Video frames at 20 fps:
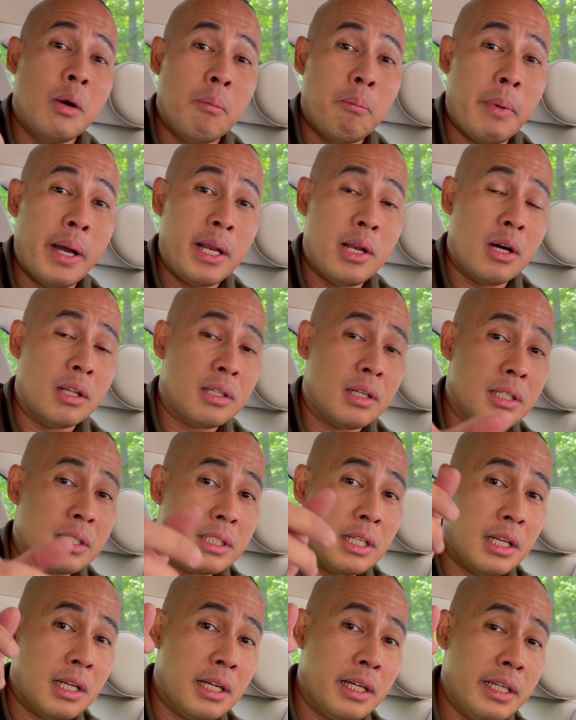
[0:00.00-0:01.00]
my daughter is
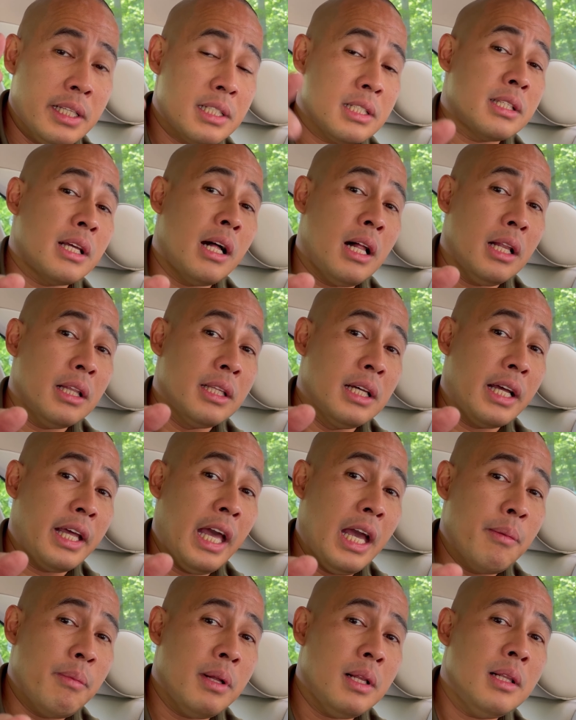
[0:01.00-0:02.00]
gonna install the
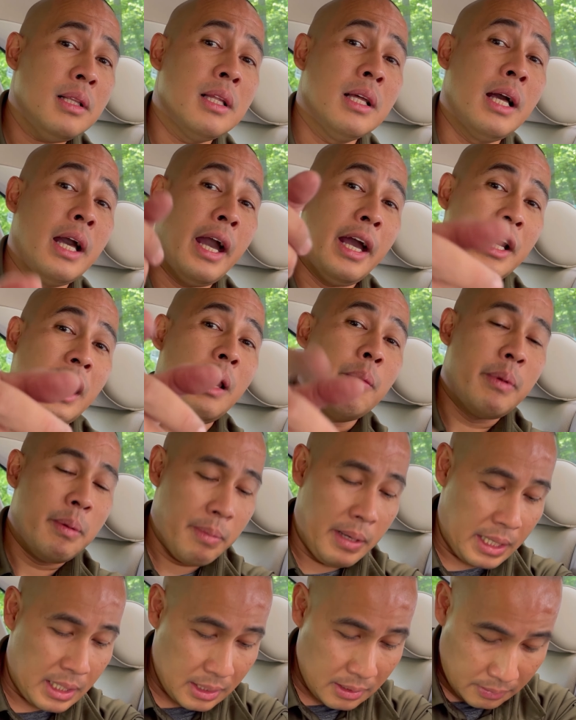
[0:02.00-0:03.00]
cable and I'll be
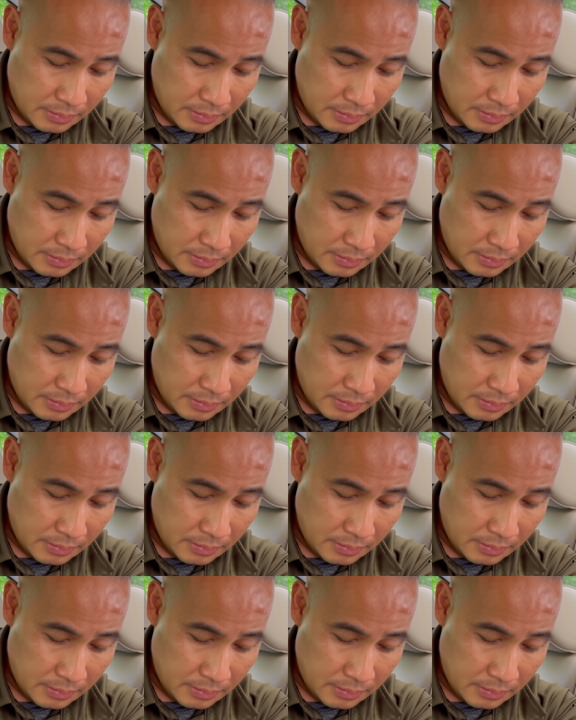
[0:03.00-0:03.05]
back